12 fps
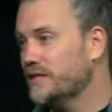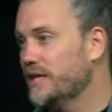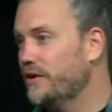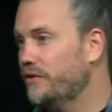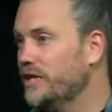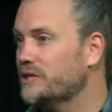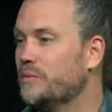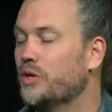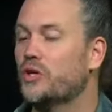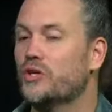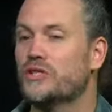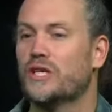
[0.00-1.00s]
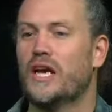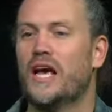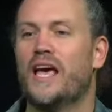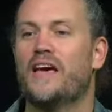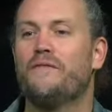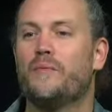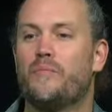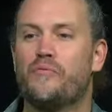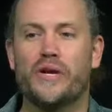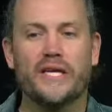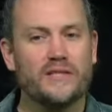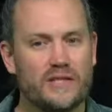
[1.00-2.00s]
of series, because if it
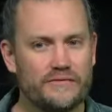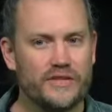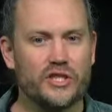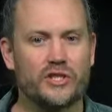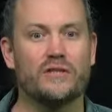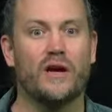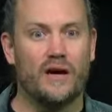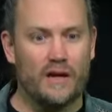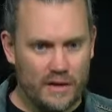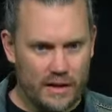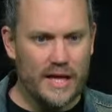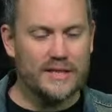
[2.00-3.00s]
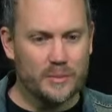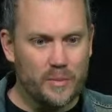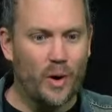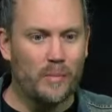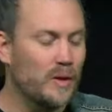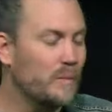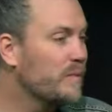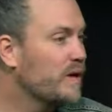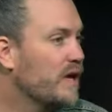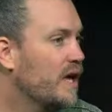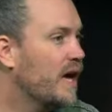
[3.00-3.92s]
brings division, that's a problem.